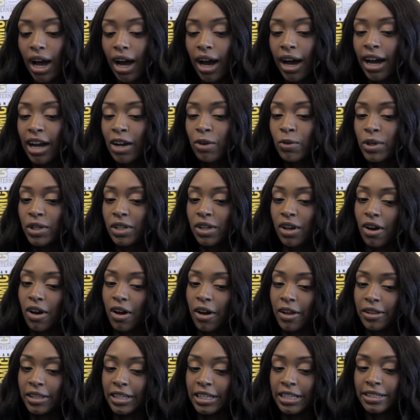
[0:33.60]
I would
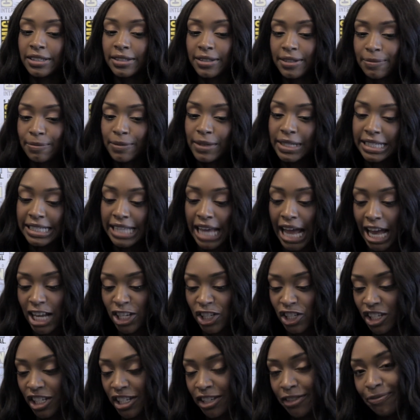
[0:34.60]
call it
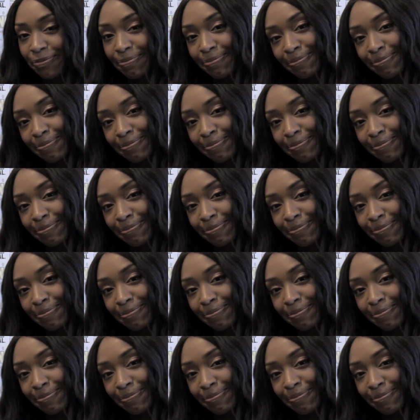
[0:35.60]
Stashy.